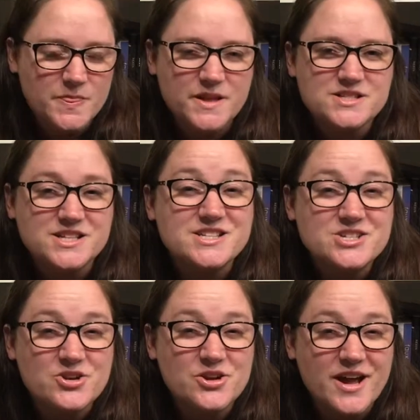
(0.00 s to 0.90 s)
They just
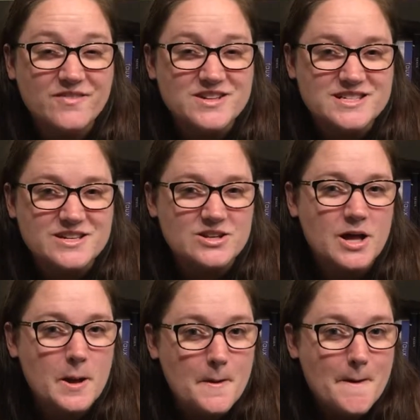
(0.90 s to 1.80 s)
continue to have these
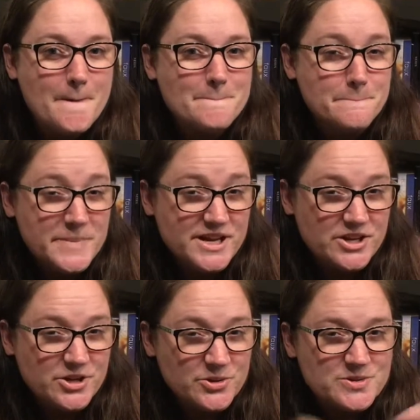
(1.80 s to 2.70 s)
little meet
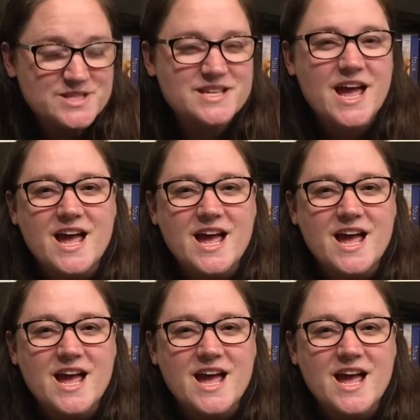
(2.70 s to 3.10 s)
cutes